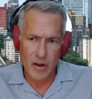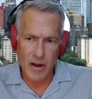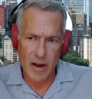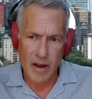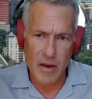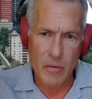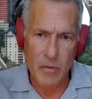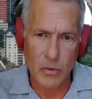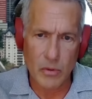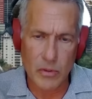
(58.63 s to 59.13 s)

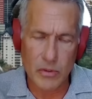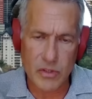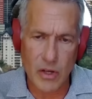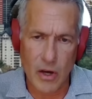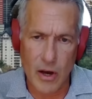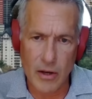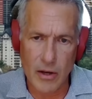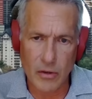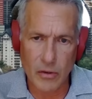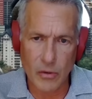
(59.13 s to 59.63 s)
I will
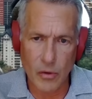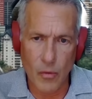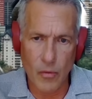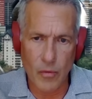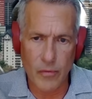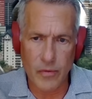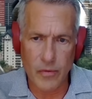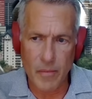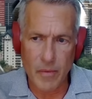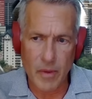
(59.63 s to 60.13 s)
toggle
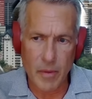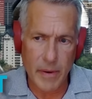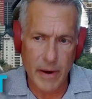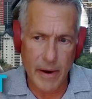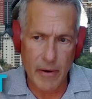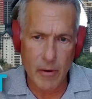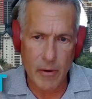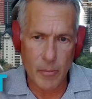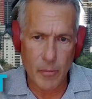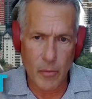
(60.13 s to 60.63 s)
over from the
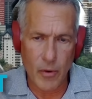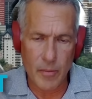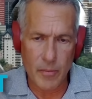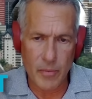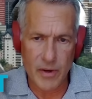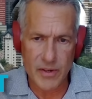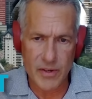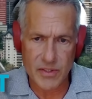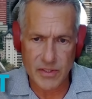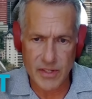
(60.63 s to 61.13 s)
PowerPoint
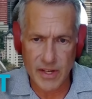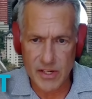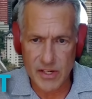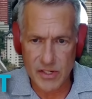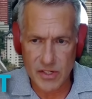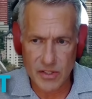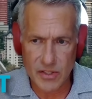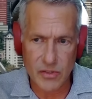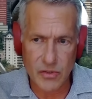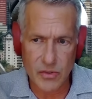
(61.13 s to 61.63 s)

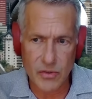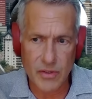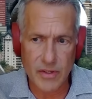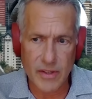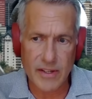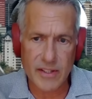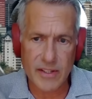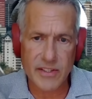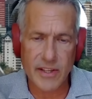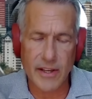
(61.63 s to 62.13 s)
presentation to
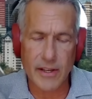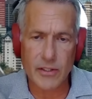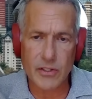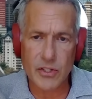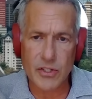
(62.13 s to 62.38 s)
the Excel